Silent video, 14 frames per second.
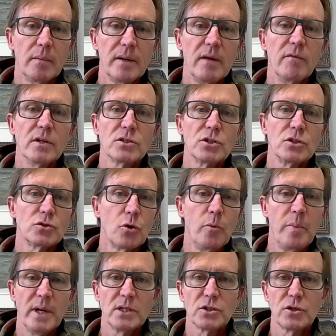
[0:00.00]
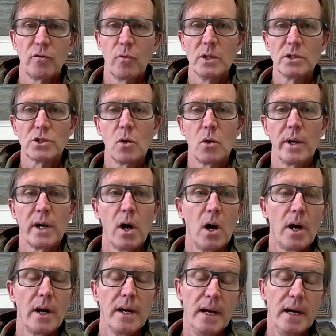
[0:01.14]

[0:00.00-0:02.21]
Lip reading: giving us a true picture of what's going on,